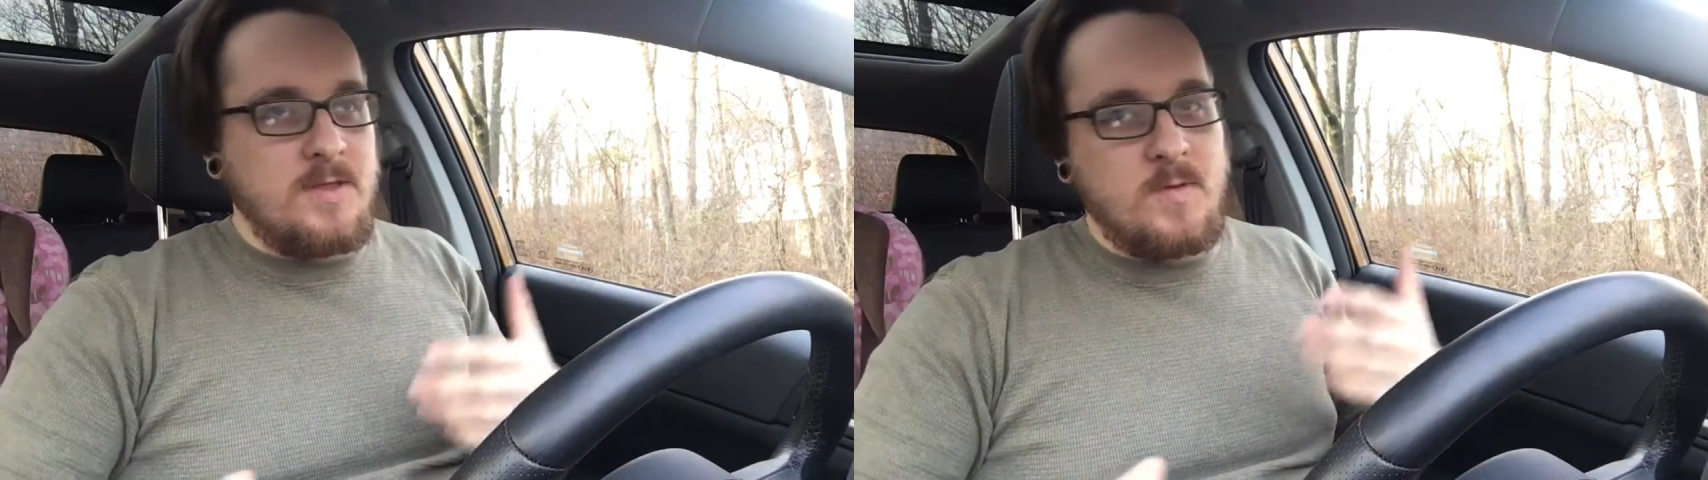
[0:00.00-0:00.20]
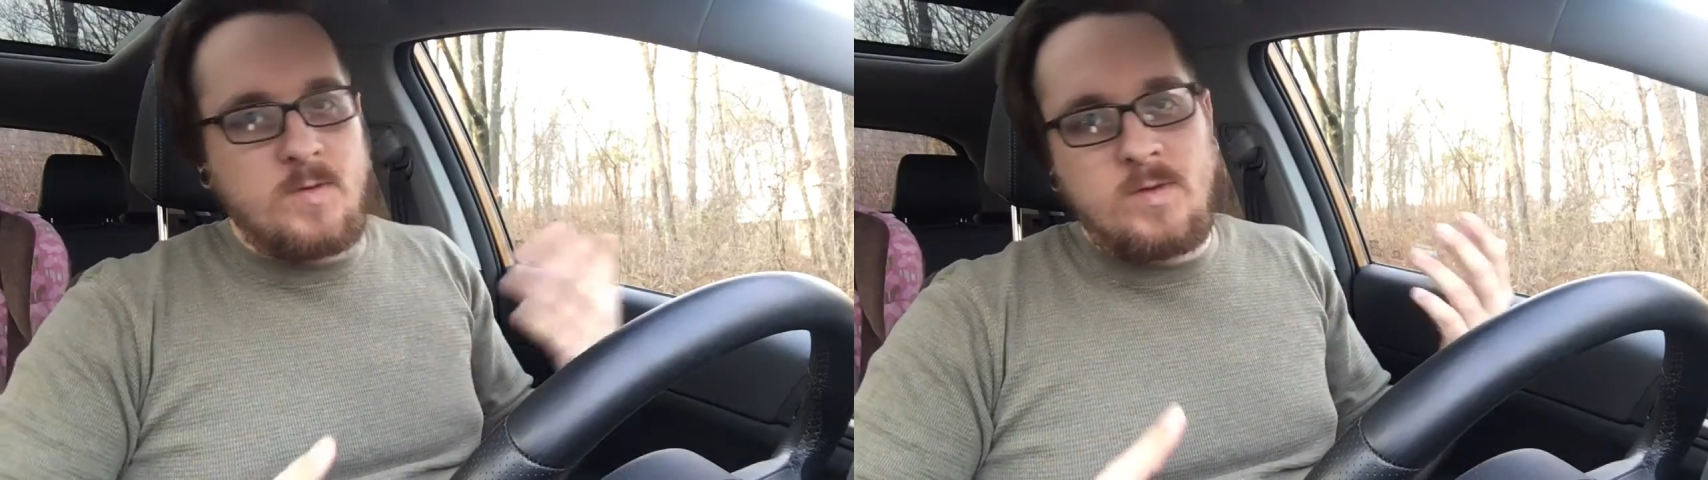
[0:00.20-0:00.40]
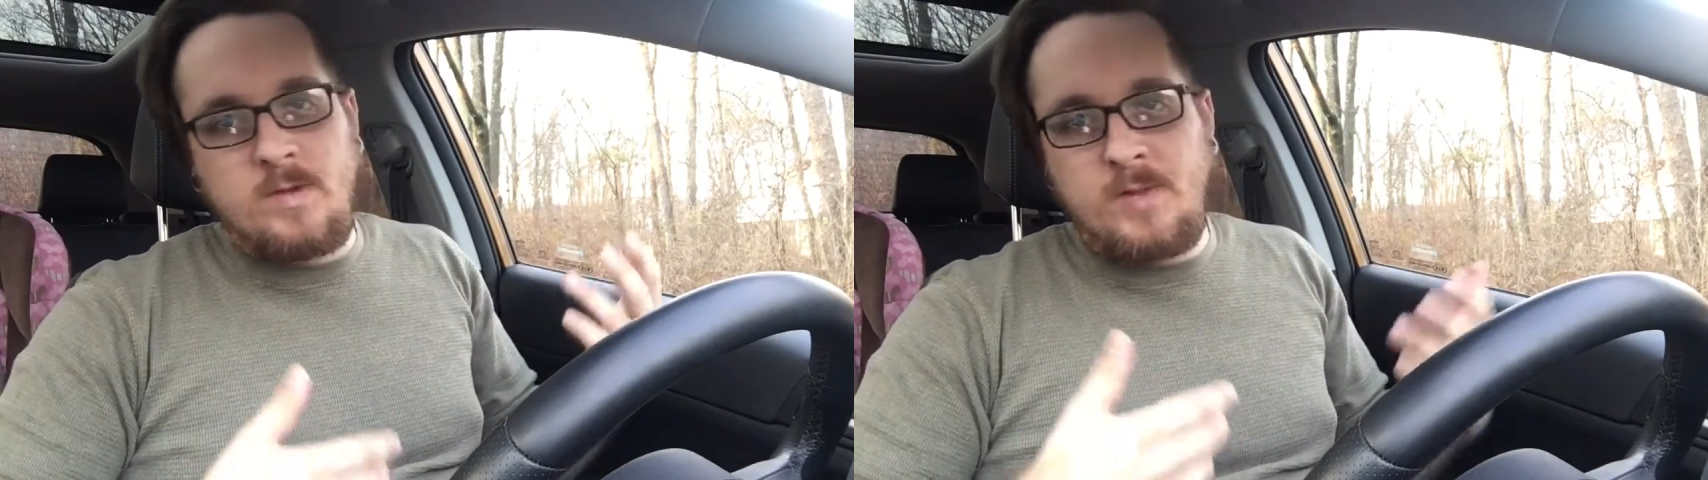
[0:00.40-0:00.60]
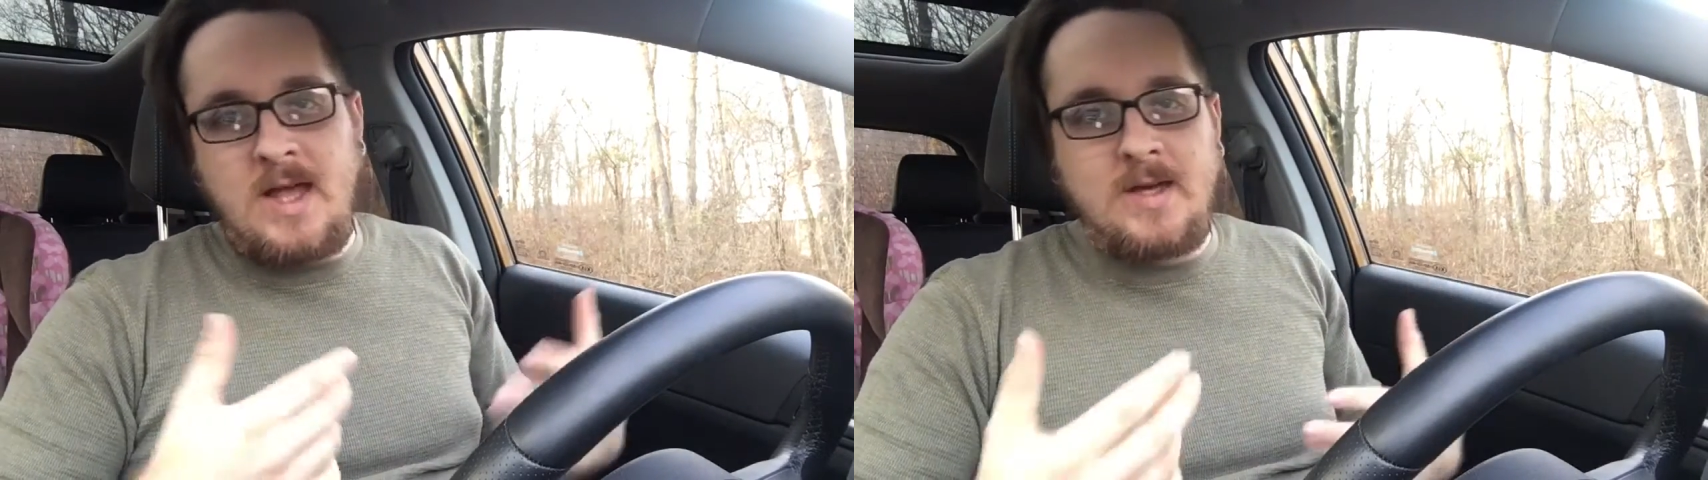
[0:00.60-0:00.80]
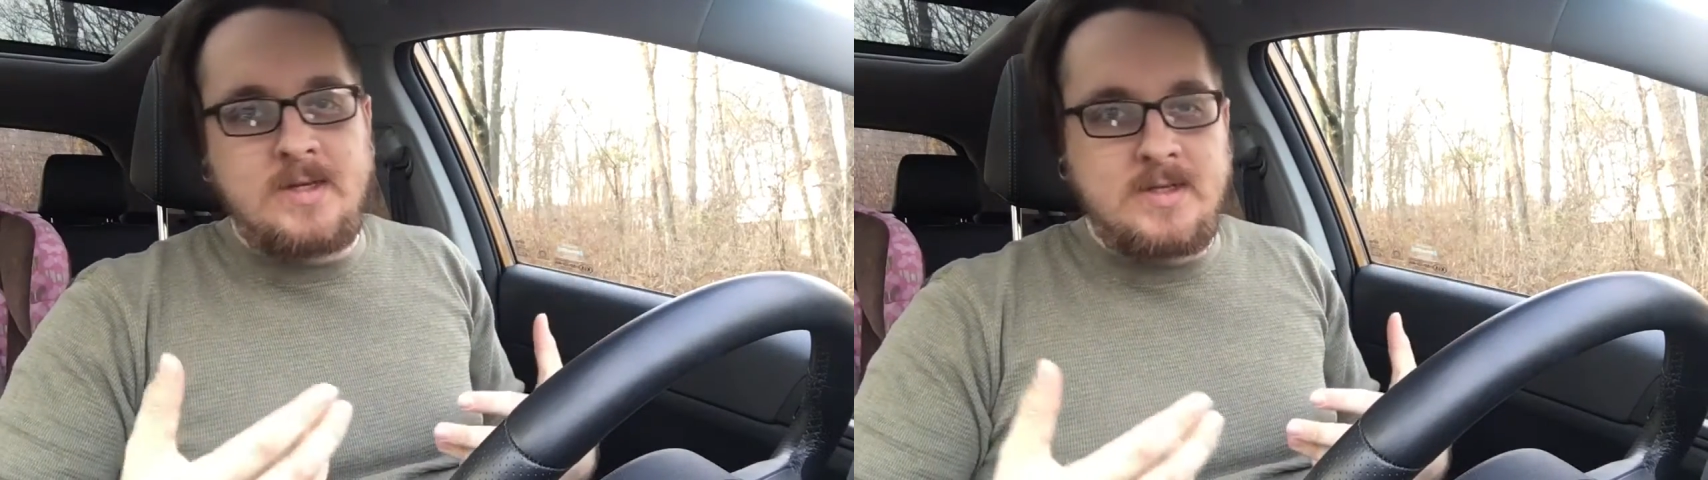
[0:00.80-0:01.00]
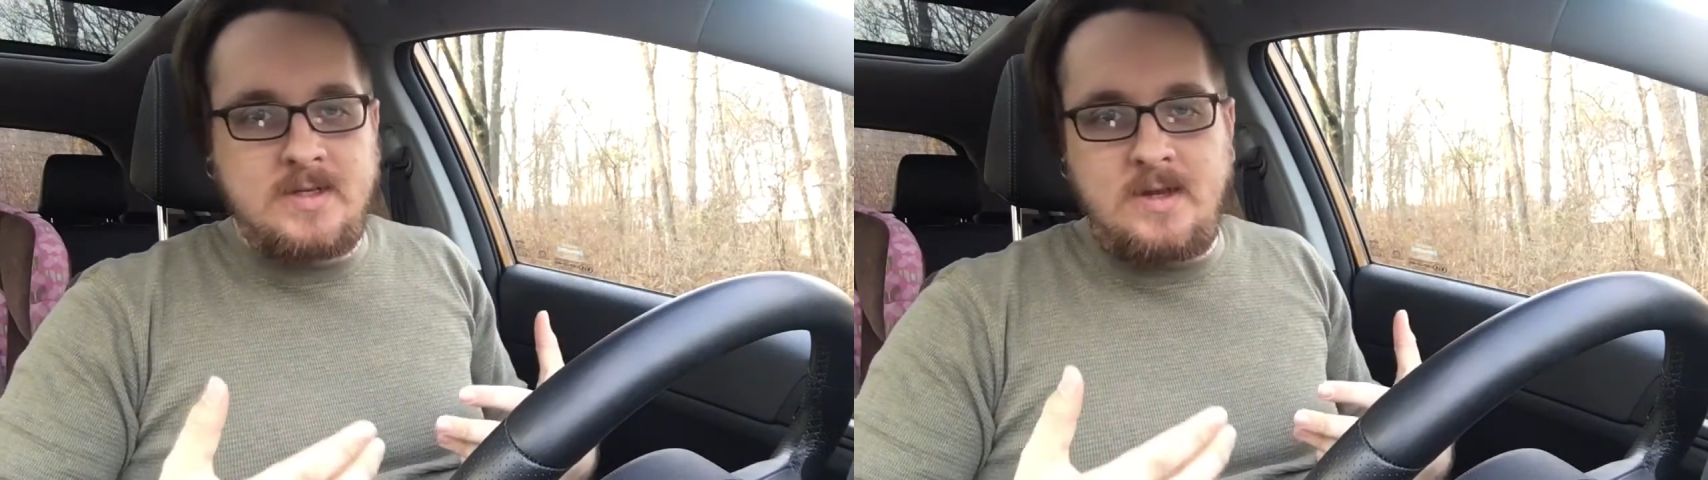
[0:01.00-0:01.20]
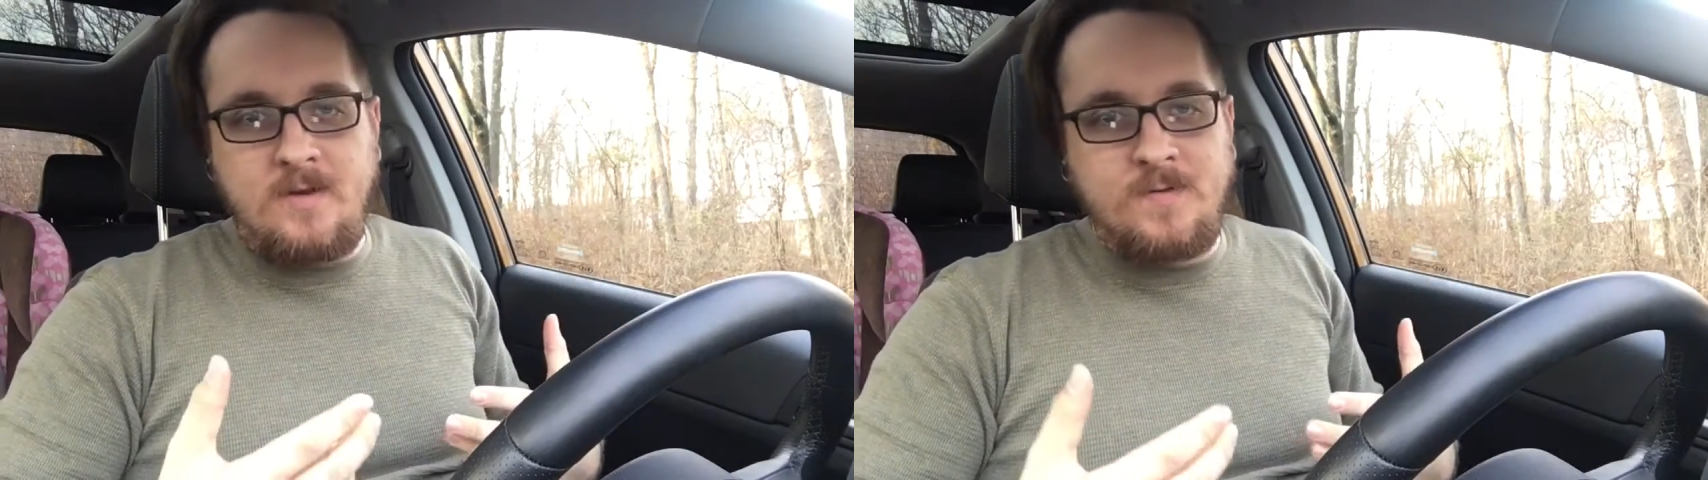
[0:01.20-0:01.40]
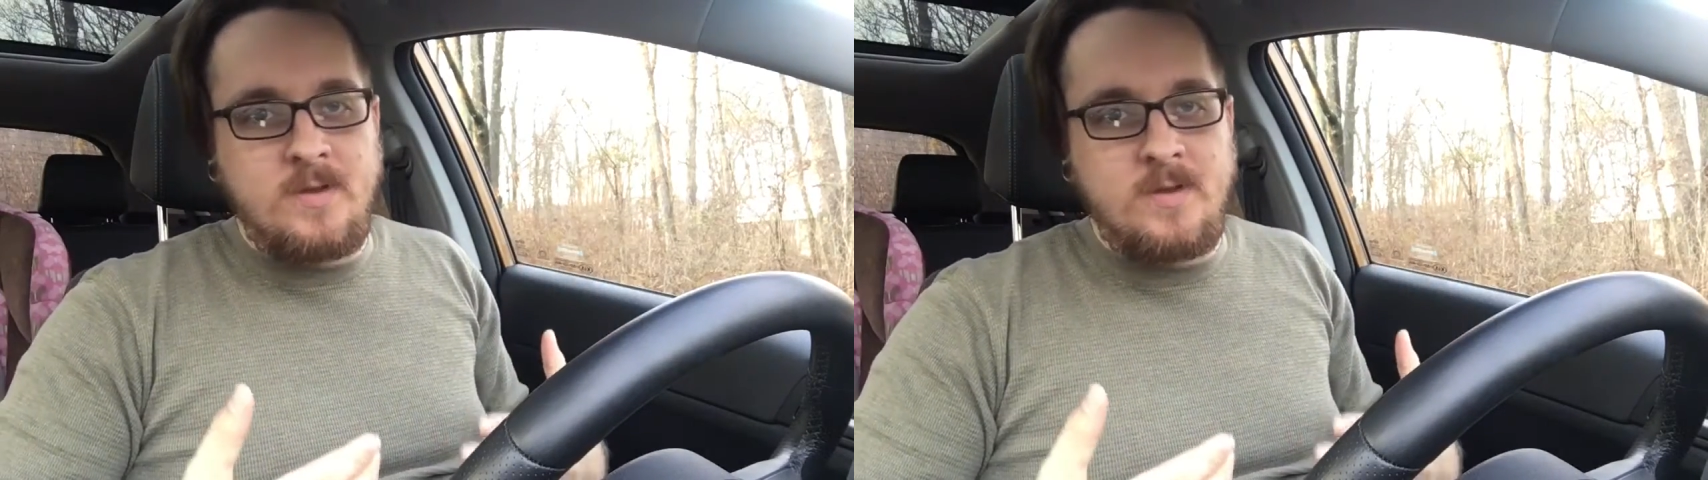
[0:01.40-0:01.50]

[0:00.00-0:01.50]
through the blogging stuff